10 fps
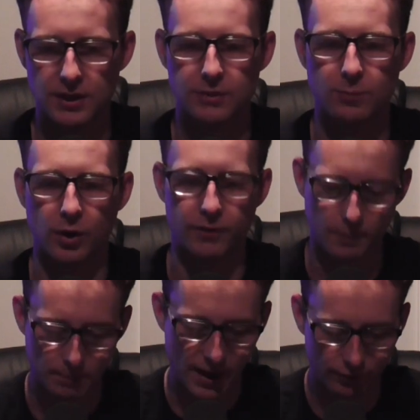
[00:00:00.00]
he's more of
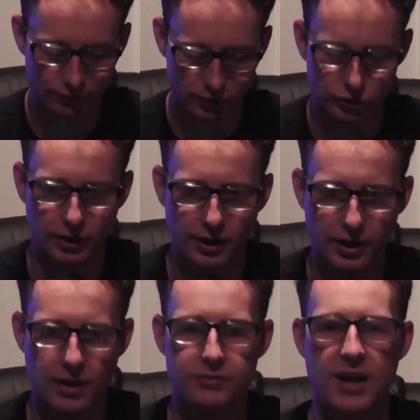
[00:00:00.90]
a
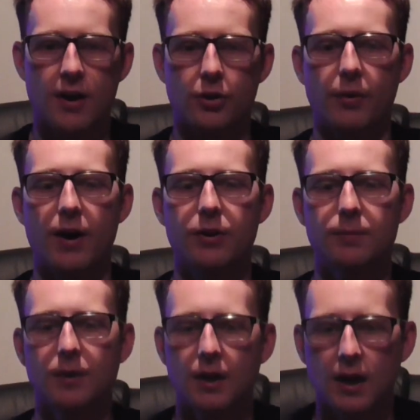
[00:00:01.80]
beneficiary of talent around him.